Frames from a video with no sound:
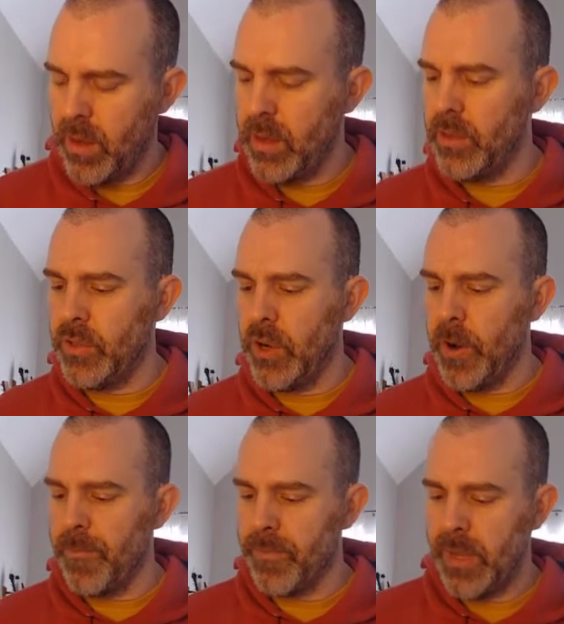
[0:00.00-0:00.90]

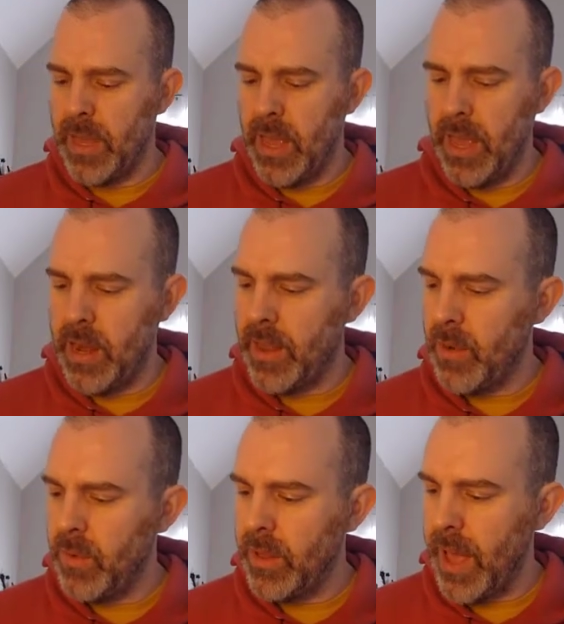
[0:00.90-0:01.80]
0. And
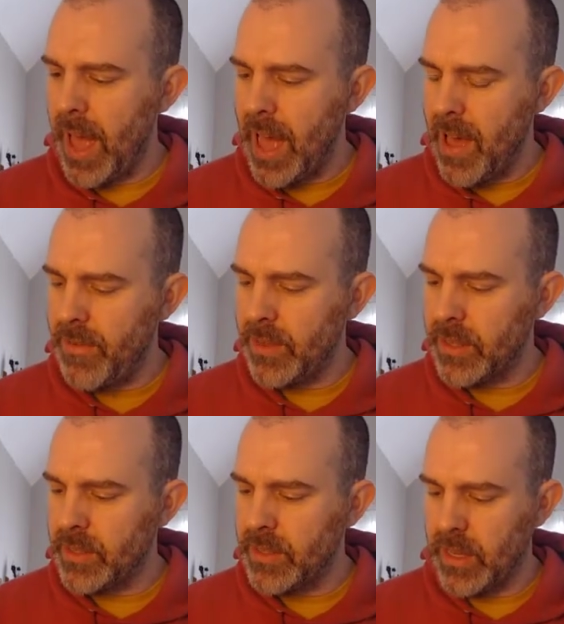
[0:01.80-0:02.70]
then we'll have,
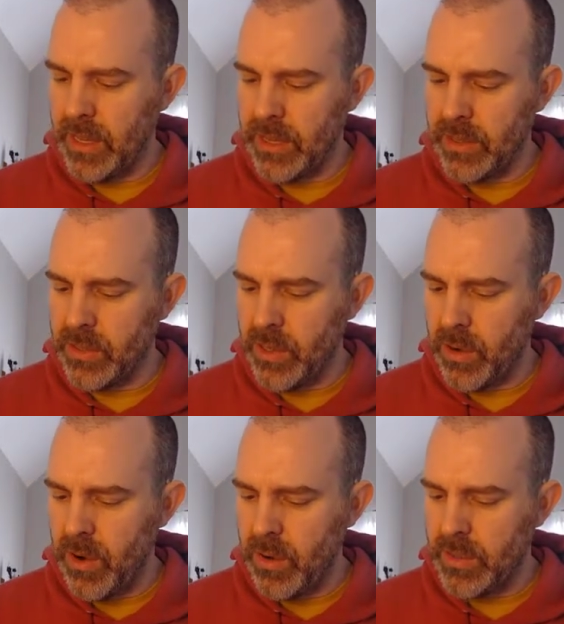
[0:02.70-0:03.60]
let's see,
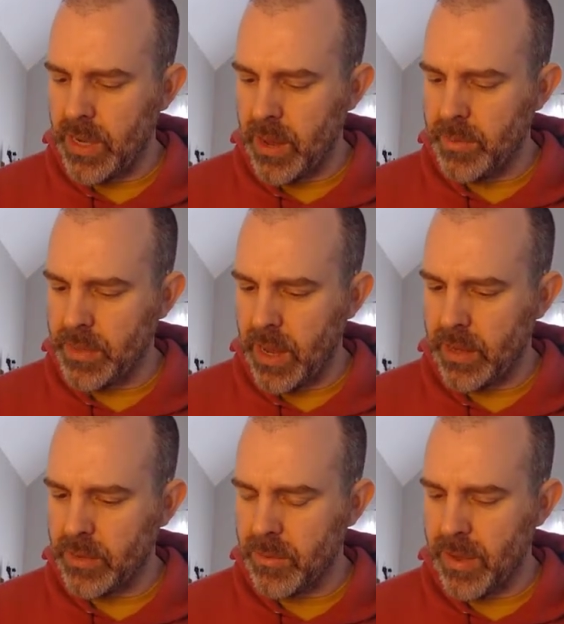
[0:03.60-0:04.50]
0 times
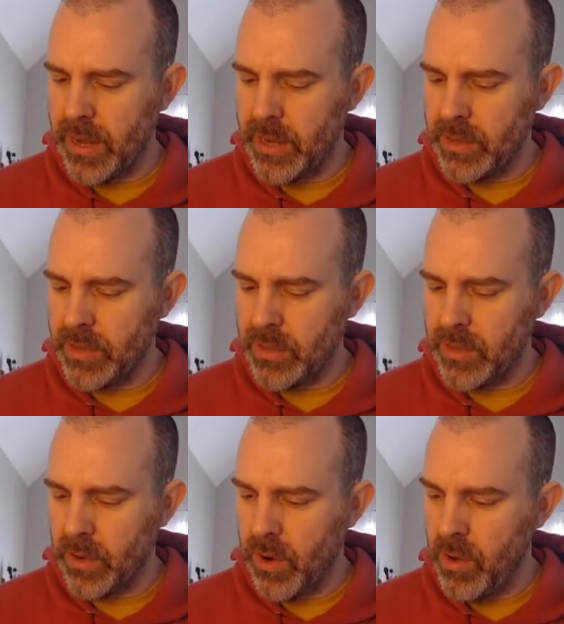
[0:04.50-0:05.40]
x minus
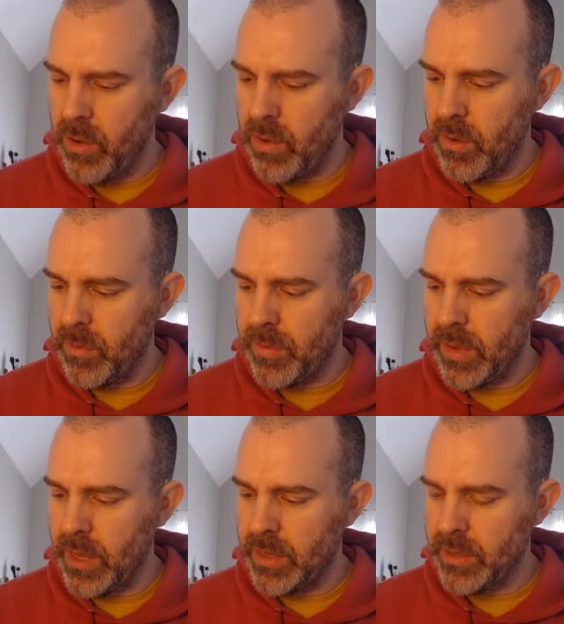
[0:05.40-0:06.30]
0
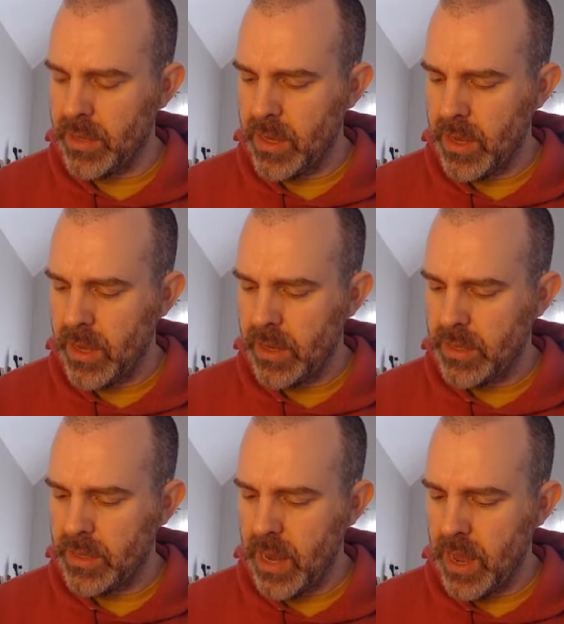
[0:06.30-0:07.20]
plus
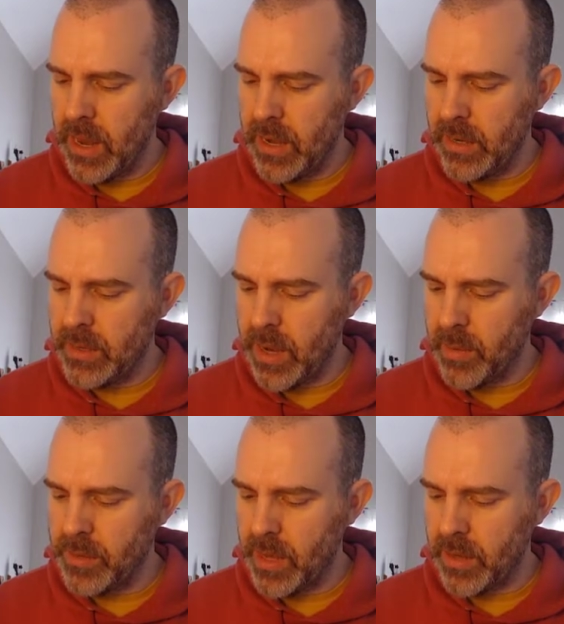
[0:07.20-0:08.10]
10
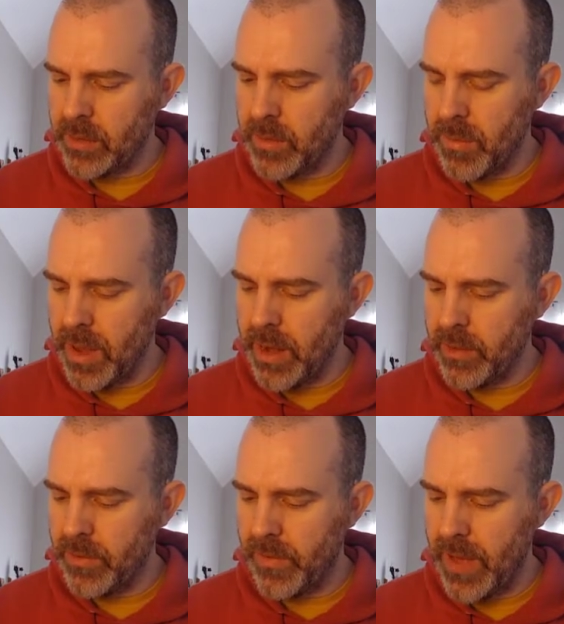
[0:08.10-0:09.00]
times x
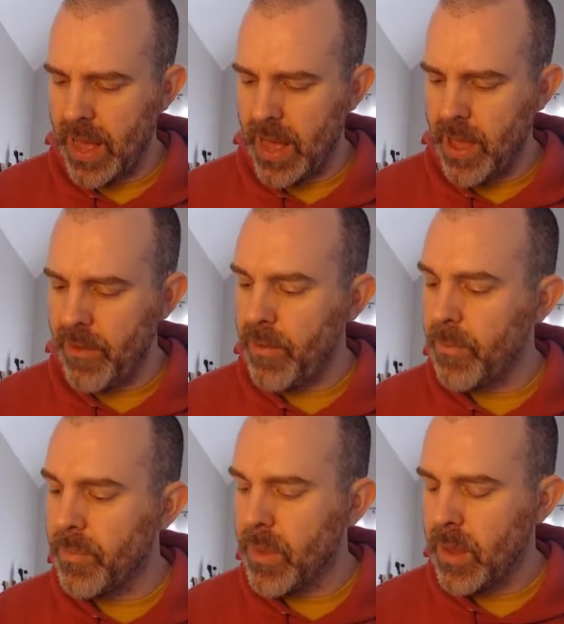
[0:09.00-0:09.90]
minus 5
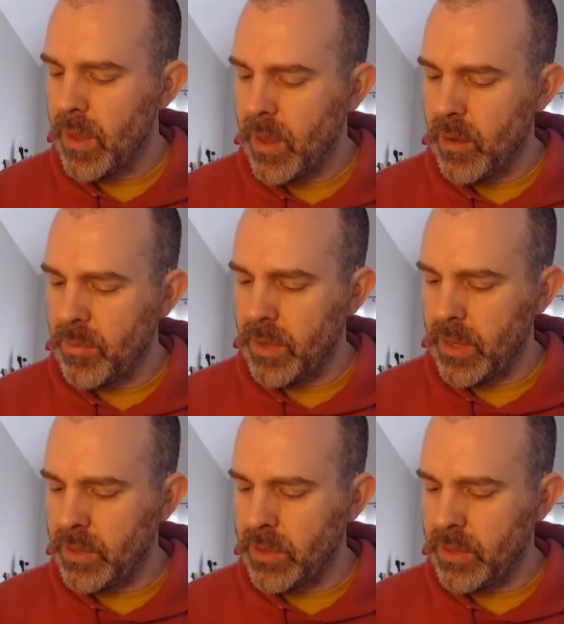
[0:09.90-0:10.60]
plus